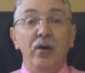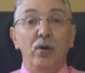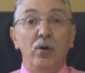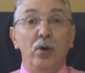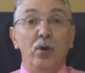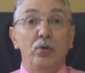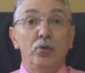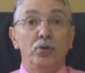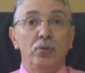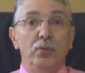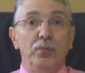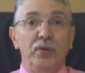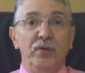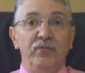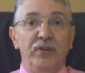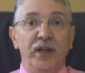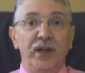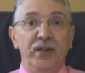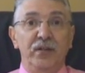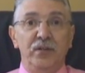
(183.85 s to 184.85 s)
it also
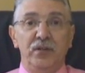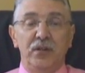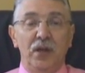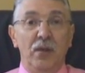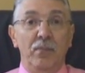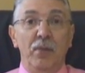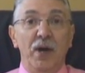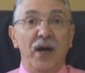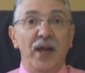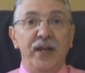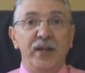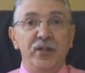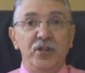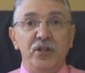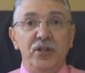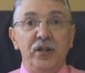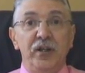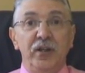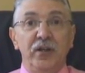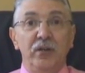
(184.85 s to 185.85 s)
prevents a
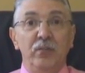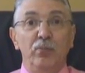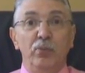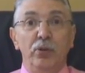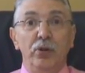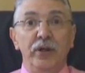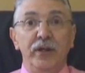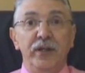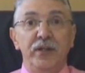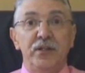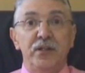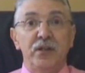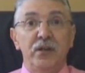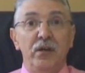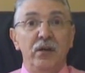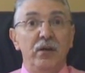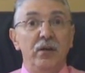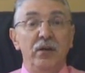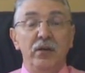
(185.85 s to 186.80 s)
marriage taking place